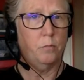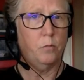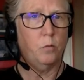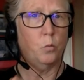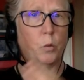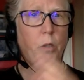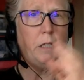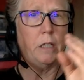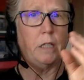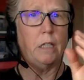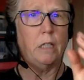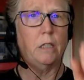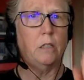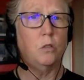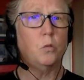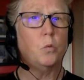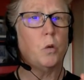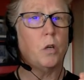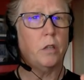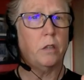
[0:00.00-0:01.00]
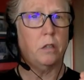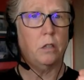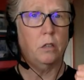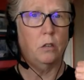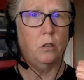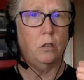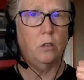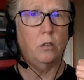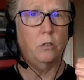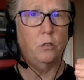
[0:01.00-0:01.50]
We end with
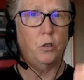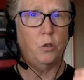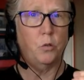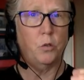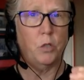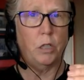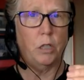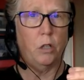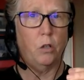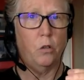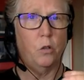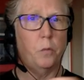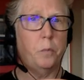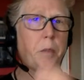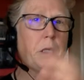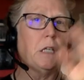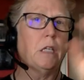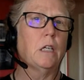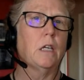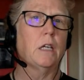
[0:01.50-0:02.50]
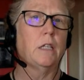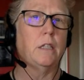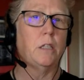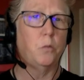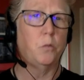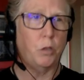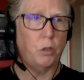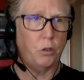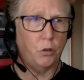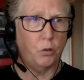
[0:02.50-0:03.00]
using OOP and
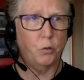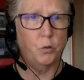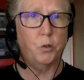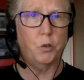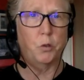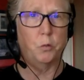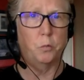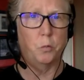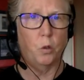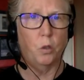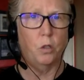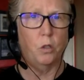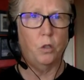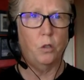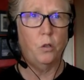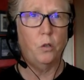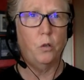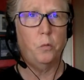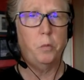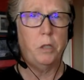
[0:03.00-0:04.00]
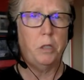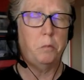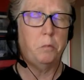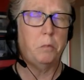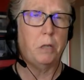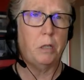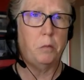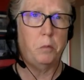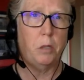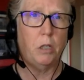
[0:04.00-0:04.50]
then we do some more OOP
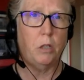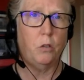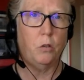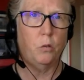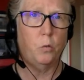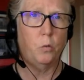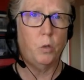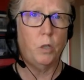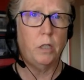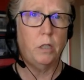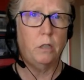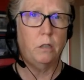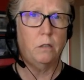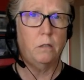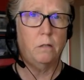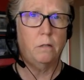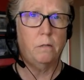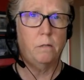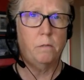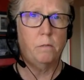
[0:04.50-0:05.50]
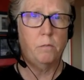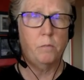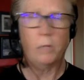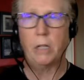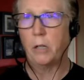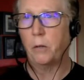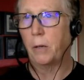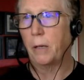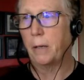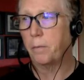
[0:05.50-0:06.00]
might be a good way.
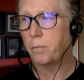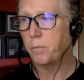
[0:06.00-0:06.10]
Anyway,